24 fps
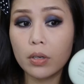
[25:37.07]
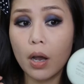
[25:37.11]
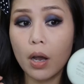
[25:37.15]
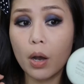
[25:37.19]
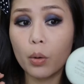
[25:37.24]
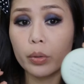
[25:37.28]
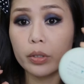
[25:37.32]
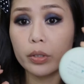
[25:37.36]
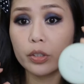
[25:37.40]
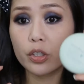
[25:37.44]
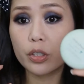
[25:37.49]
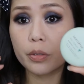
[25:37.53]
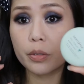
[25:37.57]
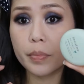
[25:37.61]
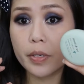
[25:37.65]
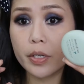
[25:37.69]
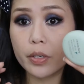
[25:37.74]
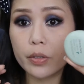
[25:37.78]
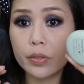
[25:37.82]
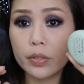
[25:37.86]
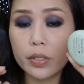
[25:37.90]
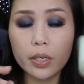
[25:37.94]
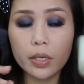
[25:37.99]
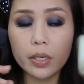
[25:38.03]
I will just be
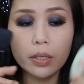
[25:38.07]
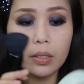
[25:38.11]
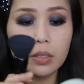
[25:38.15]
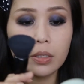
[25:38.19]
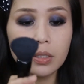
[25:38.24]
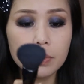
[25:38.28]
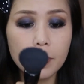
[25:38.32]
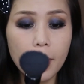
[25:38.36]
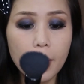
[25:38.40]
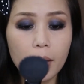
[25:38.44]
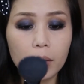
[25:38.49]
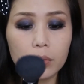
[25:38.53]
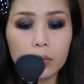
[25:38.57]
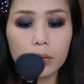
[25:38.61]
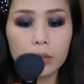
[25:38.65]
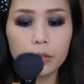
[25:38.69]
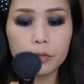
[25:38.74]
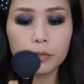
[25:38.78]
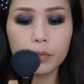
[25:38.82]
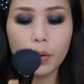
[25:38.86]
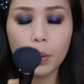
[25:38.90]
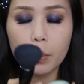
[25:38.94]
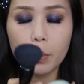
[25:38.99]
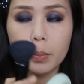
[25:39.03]
using this powder
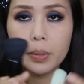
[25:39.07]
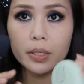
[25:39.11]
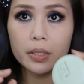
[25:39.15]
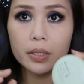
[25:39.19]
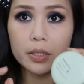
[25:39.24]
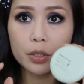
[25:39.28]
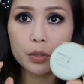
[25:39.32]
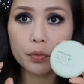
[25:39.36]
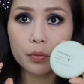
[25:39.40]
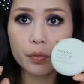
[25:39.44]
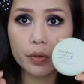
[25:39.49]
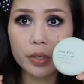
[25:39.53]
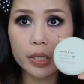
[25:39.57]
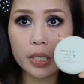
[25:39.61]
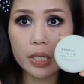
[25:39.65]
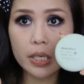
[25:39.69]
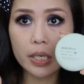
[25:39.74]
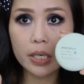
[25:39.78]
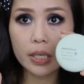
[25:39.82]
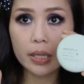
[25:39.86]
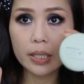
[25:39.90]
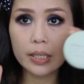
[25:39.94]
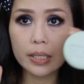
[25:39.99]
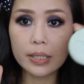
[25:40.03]
from
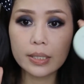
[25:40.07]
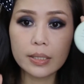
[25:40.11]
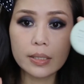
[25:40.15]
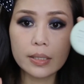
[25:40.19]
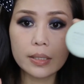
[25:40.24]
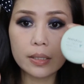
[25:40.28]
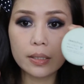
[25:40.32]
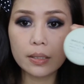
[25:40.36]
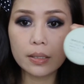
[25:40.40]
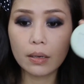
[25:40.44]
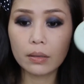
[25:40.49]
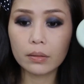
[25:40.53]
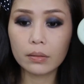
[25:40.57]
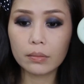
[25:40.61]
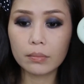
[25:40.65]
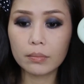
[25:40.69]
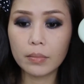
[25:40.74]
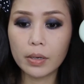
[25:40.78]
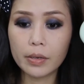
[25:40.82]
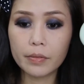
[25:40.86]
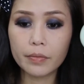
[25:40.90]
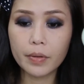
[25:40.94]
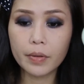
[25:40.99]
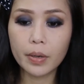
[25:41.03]
Innisfree. This is not
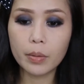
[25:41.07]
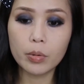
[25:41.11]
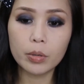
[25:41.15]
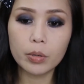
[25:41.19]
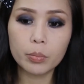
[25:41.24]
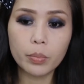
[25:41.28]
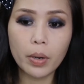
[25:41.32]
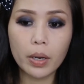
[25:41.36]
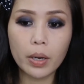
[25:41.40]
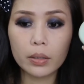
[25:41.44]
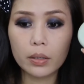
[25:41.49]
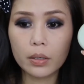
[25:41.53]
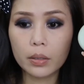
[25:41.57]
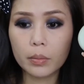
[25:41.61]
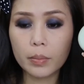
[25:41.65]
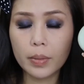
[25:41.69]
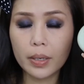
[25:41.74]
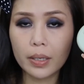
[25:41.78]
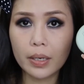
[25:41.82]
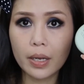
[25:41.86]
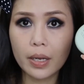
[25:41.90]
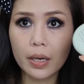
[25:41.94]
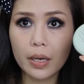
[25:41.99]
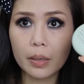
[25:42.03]
my favorite powder,
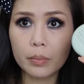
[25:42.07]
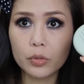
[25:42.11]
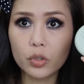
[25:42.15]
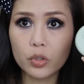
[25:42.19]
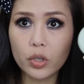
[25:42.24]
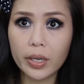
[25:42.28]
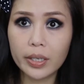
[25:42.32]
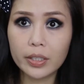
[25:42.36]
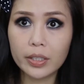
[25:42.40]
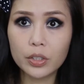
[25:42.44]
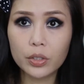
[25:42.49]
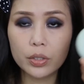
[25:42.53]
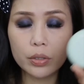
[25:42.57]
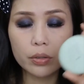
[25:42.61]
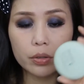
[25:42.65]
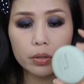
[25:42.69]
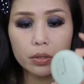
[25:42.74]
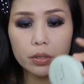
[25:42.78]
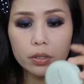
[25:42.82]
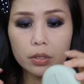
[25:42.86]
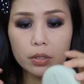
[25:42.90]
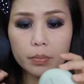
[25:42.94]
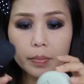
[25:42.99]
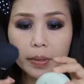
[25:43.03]
but I'm trying to use
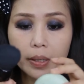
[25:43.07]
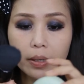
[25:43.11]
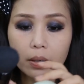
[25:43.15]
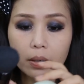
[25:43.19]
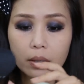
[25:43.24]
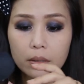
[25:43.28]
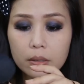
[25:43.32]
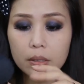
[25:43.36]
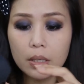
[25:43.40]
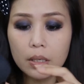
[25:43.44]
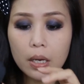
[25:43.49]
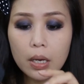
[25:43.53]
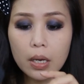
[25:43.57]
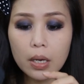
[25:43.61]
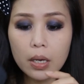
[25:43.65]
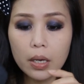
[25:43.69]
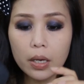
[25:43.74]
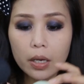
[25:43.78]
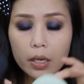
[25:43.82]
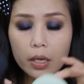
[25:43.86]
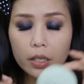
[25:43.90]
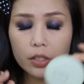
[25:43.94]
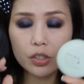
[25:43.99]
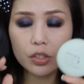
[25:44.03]
this because
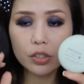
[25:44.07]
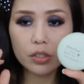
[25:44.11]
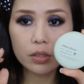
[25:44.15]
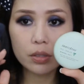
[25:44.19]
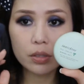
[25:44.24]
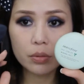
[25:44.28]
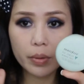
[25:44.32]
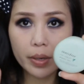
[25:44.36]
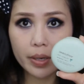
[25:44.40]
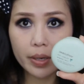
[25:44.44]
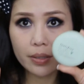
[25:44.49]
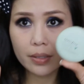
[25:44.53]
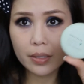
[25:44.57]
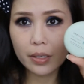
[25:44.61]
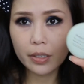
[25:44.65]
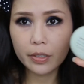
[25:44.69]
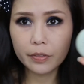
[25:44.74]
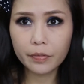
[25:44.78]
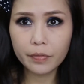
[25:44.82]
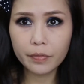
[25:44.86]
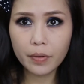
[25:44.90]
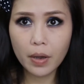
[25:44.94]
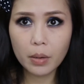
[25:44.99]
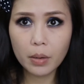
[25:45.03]
it's just a waste
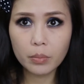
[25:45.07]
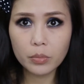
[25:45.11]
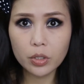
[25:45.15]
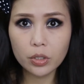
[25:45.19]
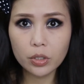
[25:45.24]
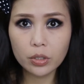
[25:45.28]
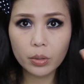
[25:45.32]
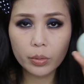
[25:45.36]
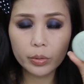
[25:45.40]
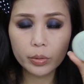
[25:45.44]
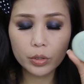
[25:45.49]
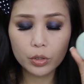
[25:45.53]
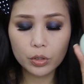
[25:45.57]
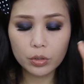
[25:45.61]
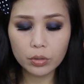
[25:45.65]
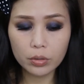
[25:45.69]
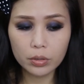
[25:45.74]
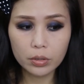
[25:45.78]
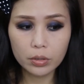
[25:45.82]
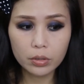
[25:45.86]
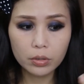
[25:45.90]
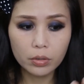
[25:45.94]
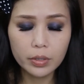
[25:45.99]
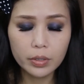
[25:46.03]
if I'm just going to show
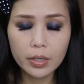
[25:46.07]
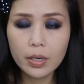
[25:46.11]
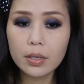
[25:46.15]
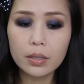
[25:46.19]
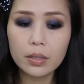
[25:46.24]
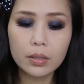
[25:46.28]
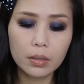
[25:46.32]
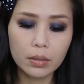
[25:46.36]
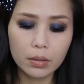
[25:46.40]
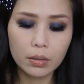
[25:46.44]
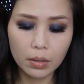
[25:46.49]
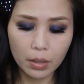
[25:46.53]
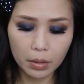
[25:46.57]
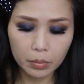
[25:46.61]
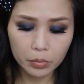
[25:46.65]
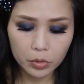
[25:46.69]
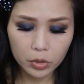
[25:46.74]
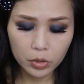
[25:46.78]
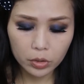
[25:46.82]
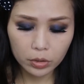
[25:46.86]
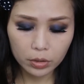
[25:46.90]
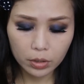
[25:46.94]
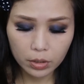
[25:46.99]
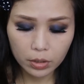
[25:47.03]
it. So yeah, I'm
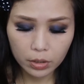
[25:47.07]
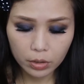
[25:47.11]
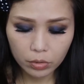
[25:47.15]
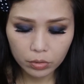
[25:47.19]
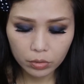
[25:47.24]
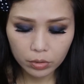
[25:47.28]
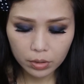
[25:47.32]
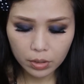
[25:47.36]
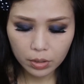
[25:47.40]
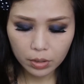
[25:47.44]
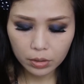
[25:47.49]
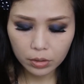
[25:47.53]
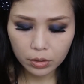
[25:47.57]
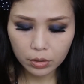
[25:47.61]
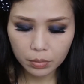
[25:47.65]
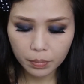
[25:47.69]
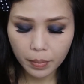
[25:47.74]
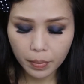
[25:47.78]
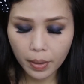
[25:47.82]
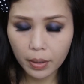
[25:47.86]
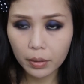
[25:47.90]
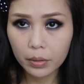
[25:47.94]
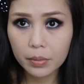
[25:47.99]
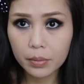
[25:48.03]
just going to use this to
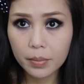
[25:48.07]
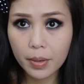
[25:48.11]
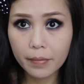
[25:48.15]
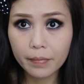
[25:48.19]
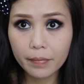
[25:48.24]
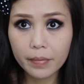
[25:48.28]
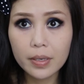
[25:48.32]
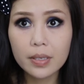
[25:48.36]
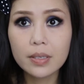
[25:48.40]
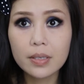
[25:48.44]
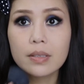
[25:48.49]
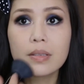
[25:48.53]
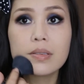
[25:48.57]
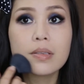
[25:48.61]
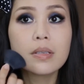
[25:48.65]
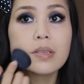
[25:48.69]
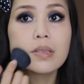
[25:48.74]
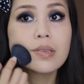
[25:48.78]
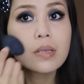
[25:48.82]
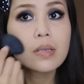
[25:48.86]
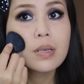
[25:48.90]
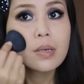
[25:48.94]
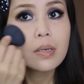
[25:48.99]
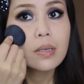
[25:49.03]
powder my face,